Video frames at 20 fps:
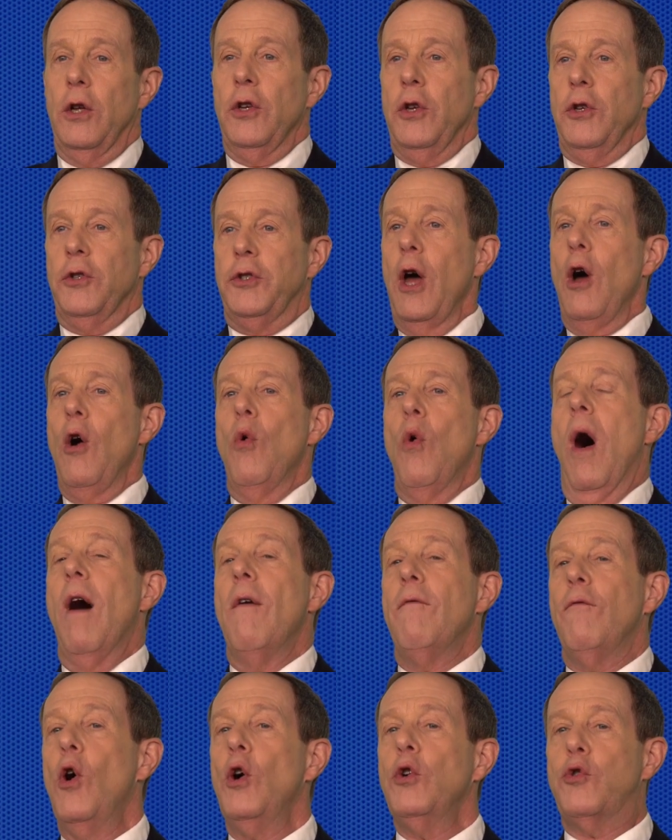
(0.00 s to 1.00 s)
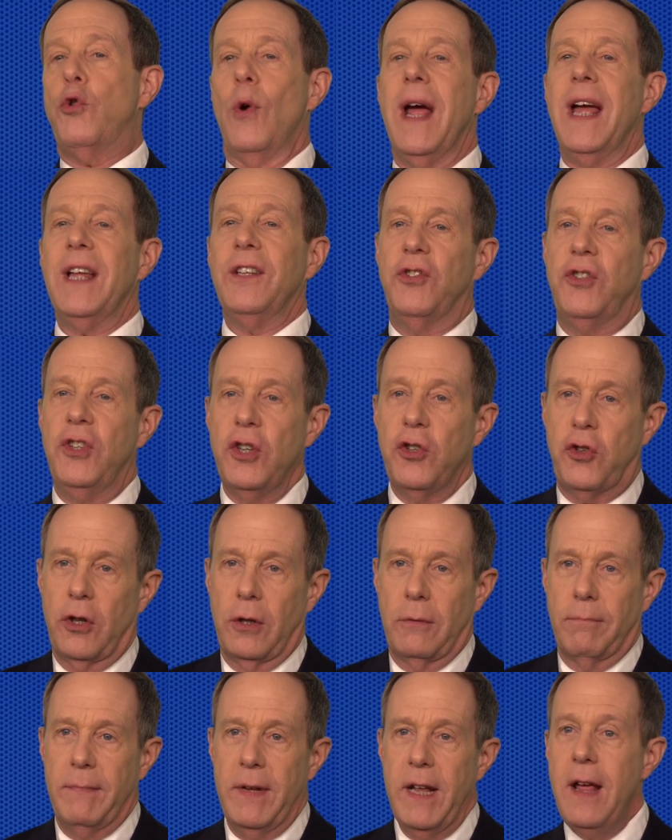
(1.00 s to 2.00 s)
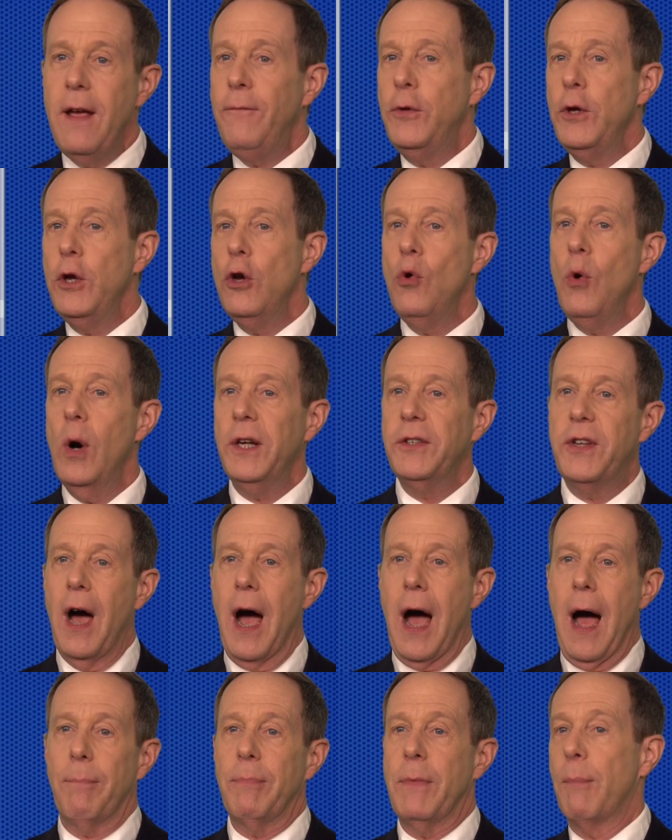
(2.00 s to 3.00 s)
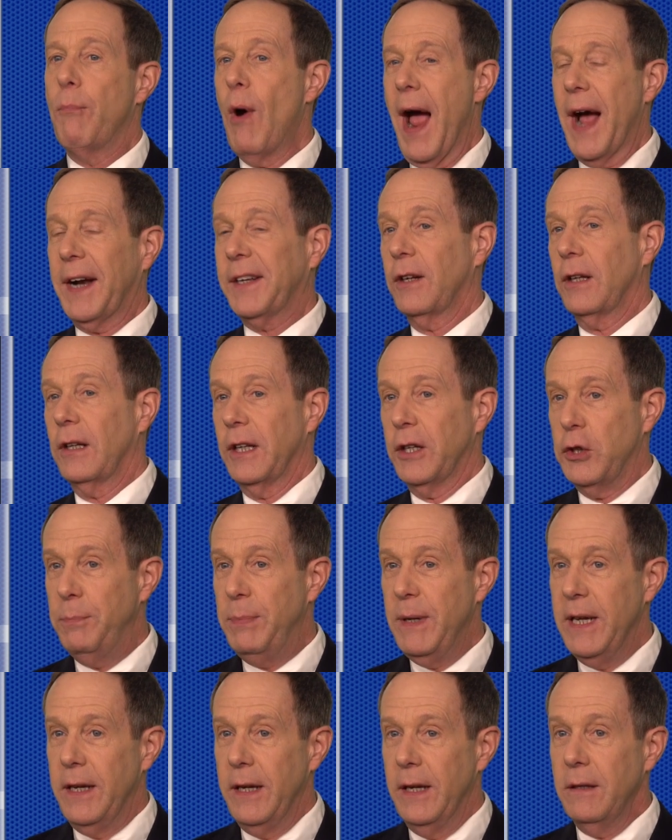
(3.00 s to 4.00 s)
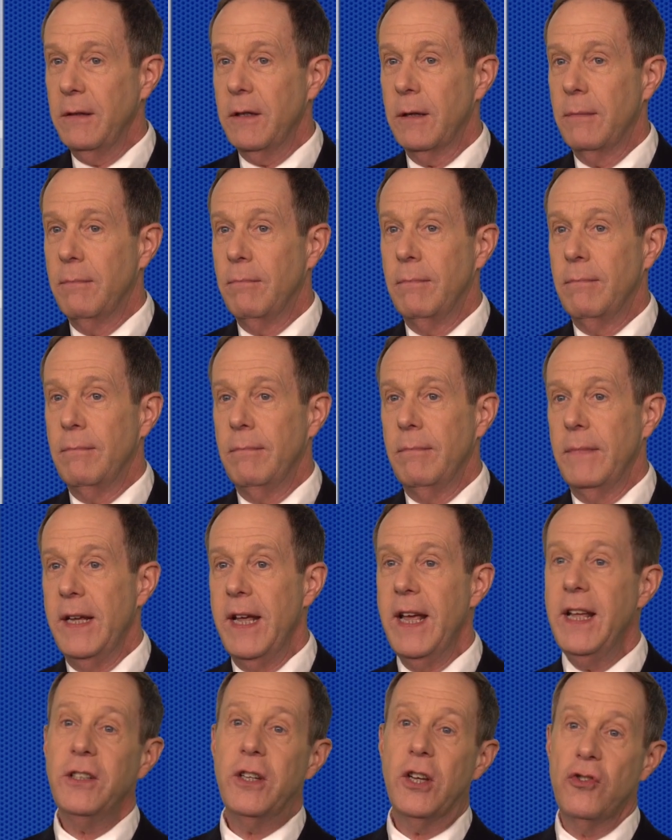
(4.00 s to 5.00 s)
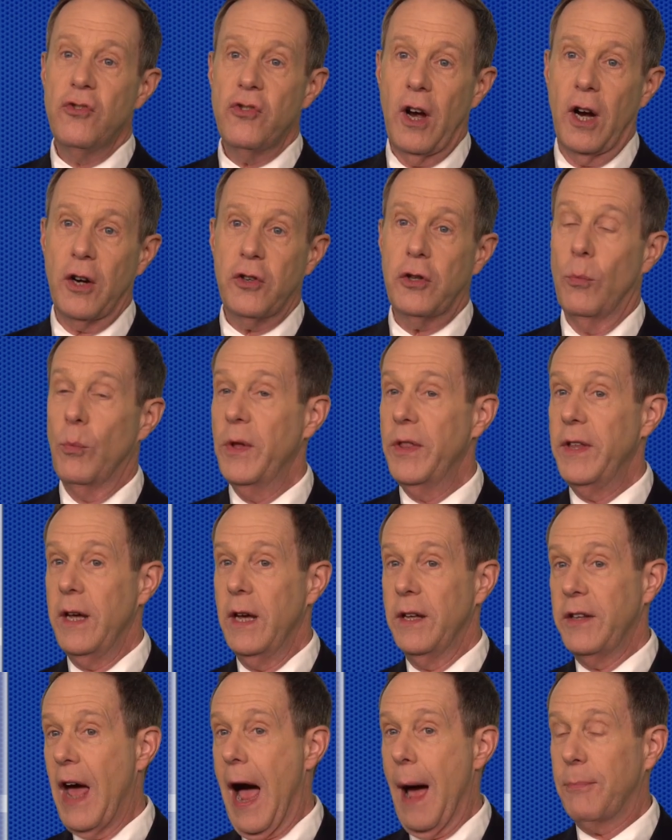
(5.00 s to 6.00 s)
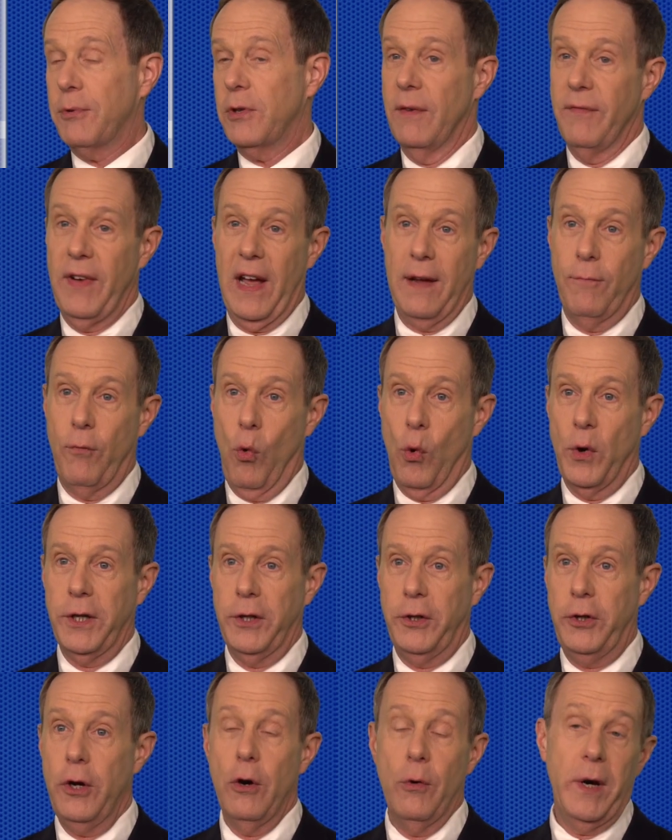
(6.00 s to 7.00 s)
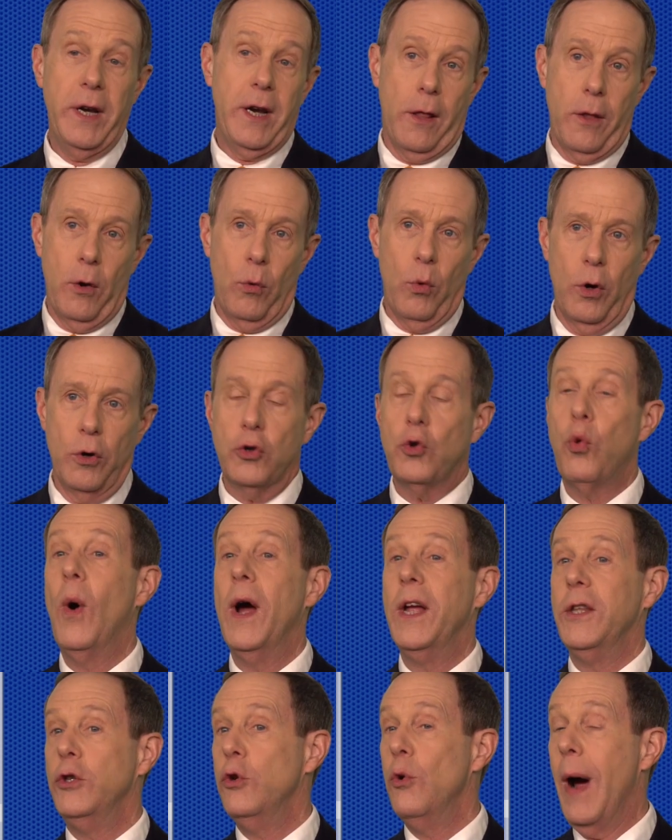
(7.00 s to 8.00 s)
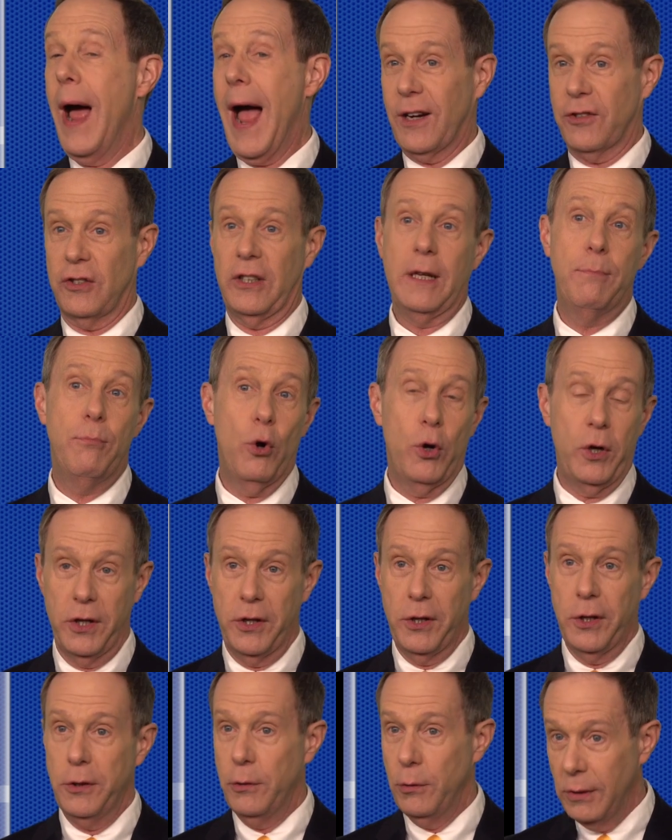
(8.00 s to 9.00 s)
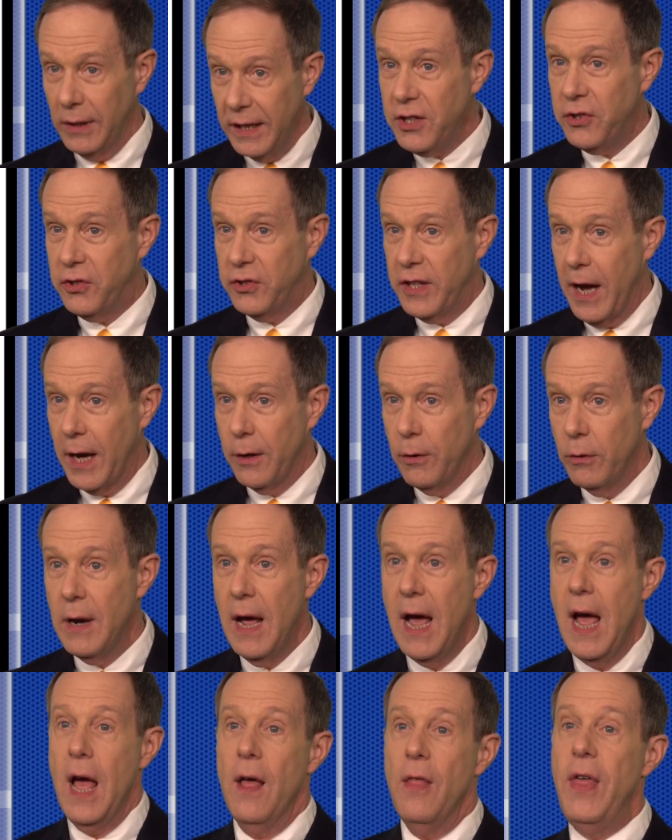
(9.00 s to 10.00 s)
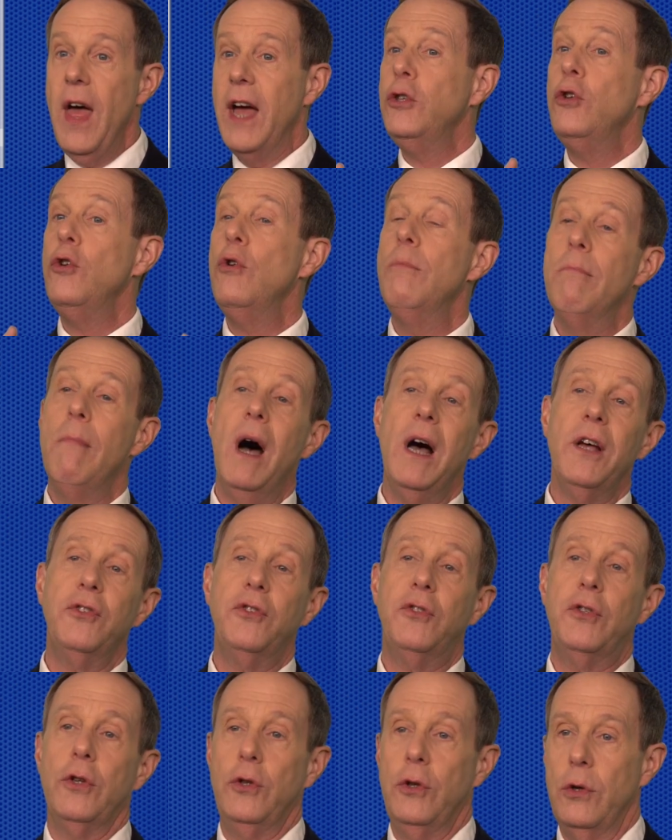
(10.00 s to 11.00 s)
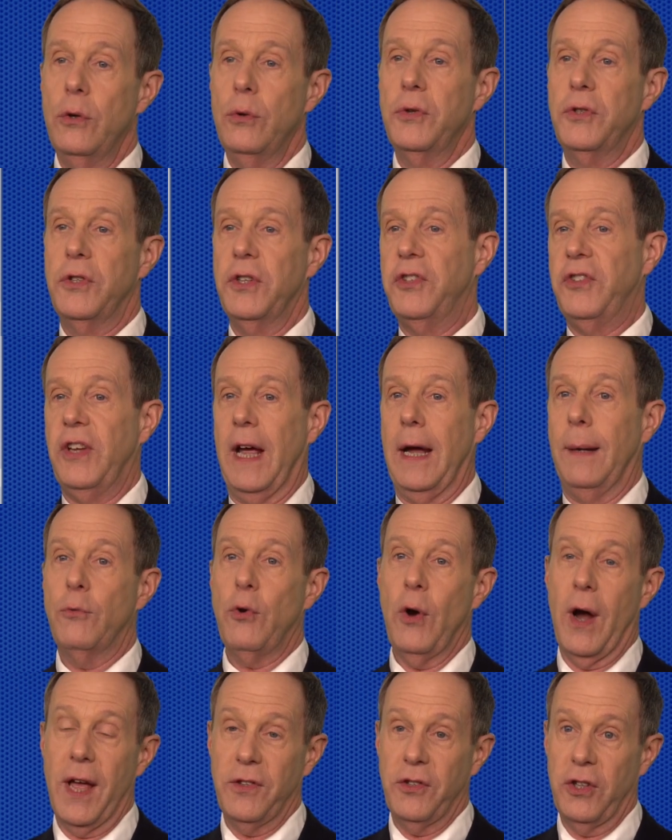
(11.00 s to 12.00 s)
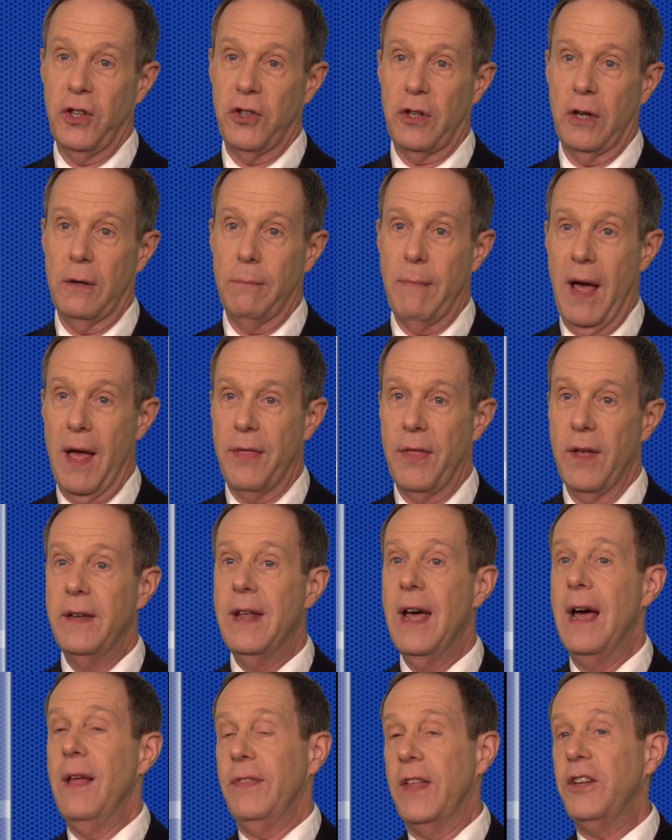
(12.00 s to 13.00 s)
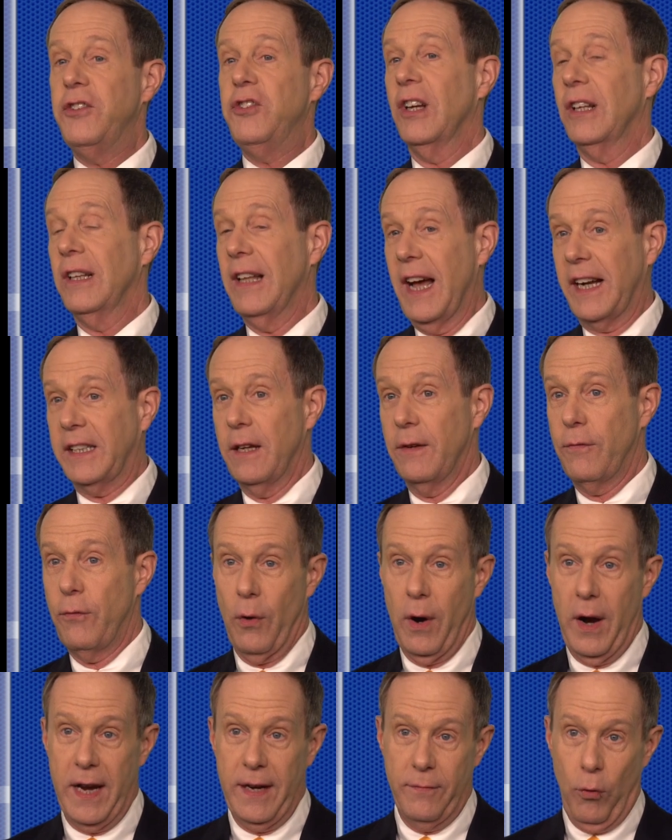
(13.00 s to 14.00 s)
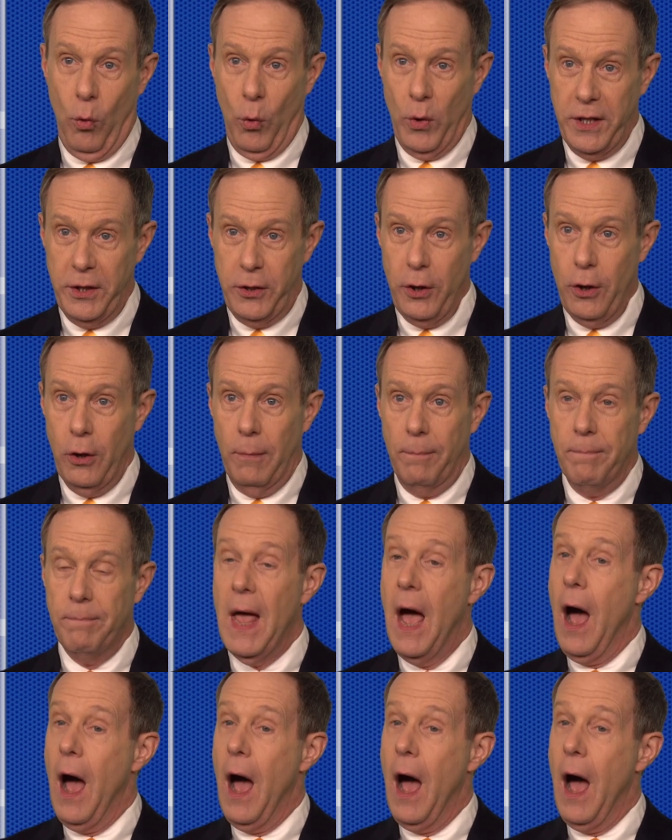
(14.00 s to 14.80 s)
So for transition, if you adopt the practical expedient in conjunction with the adoption of 842, in other words, when you actually put in the new lease standard, then you must use the same transition method that you elected for 842.